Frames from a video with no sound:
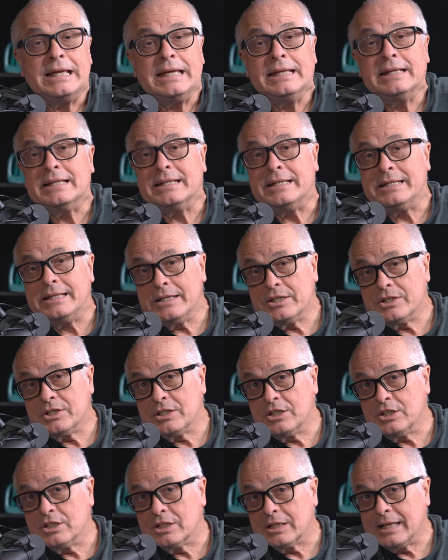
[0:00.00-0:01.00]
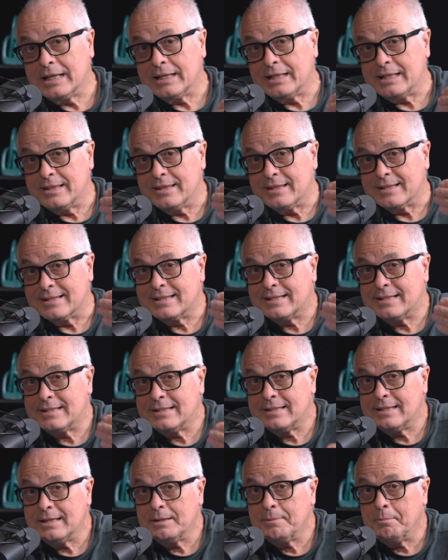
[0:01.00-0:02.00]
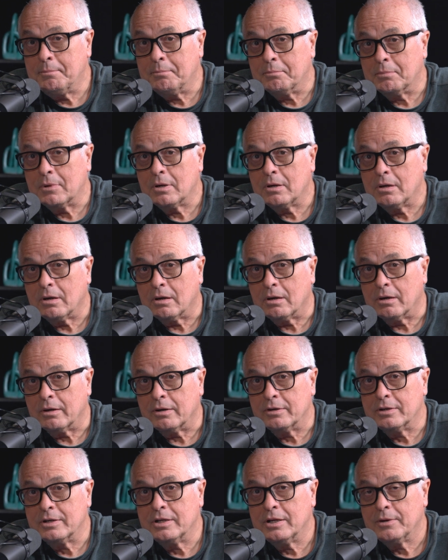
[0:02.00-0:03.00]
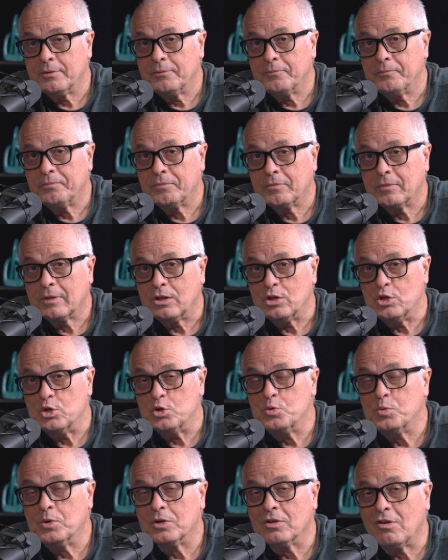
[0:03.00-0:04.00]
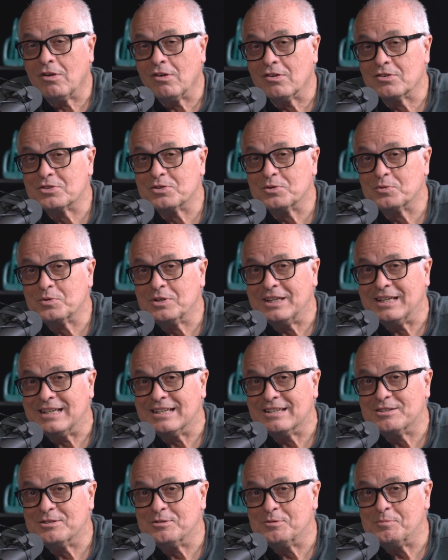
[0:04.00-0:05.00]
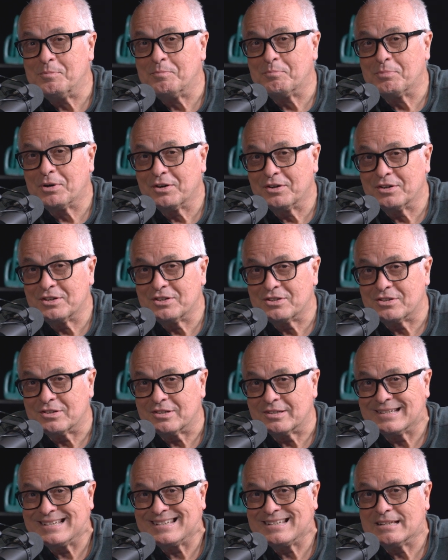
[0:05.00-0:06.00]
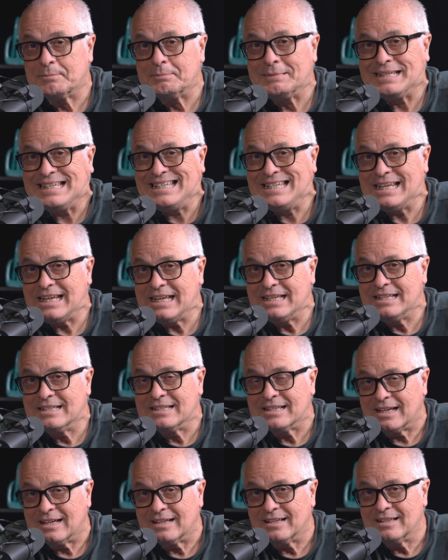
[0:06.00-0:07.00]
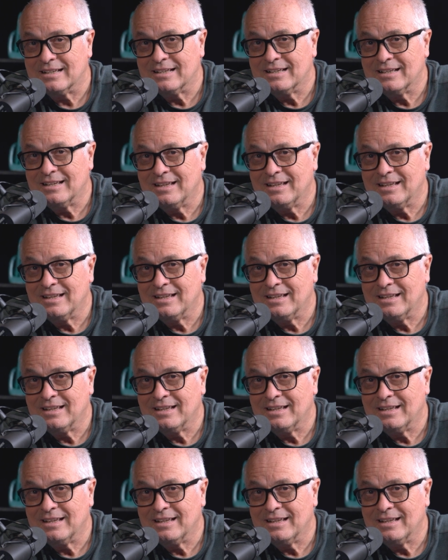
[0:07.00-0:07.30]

in addition to getting the SIM card, you will also need to purchase some data.